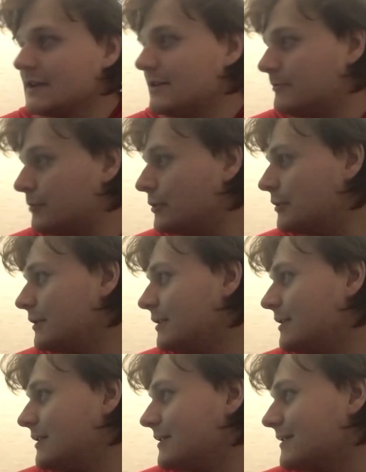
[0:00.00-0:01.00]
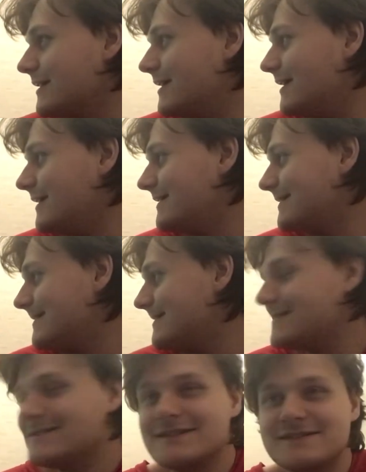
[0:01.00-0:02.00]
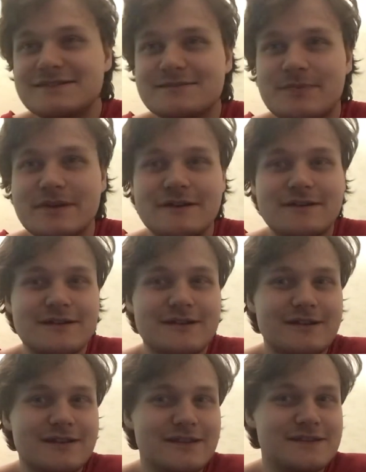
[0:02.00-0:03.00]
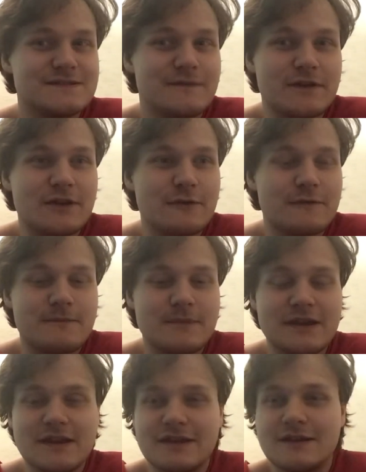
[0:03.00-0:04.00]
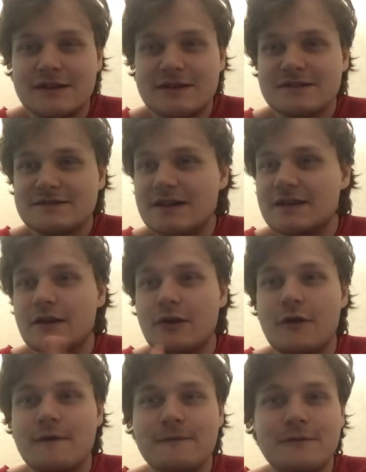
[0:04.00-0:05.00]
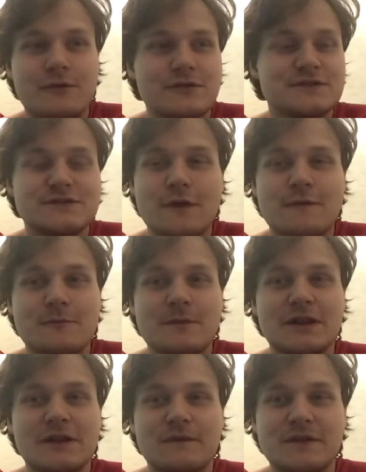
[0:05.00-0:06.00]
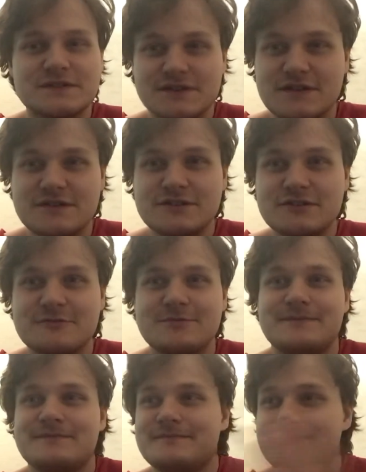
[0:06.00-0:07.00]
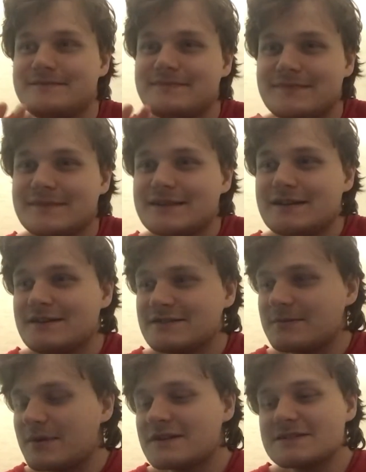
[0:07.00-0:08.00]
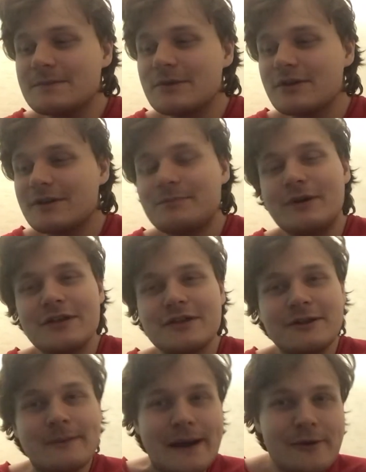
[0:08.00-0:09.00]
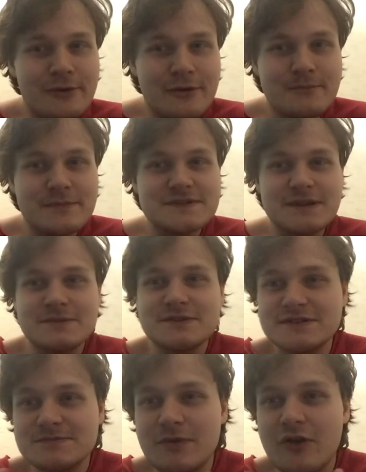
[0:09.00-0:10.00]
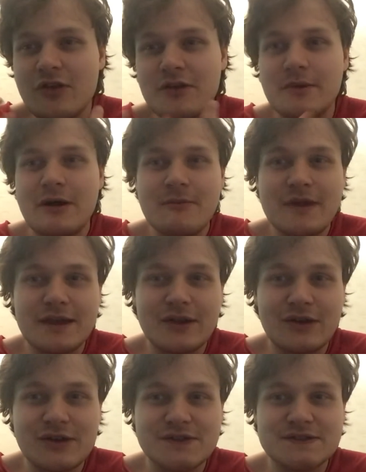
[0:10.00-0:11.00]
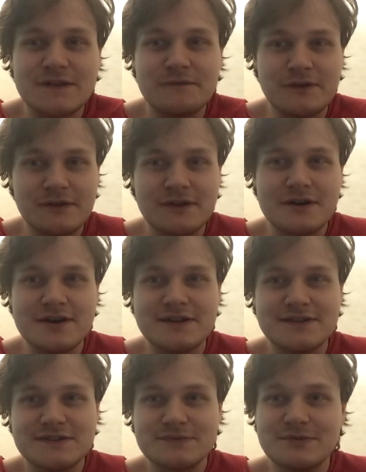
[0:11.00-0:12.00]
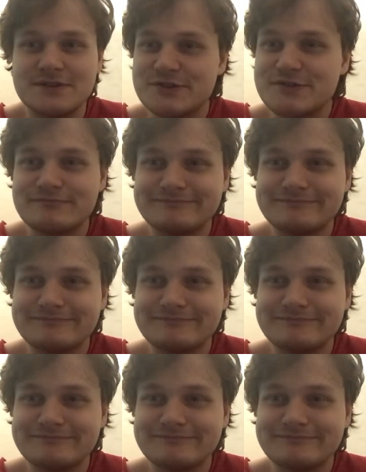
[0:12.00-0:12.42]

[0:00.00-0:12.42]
But, yeah, this is a video of me saying that I got just over 1 million views on YouTube. To be honest, I'm not bothered about numbers, I'm just bothered about making content for you guys, which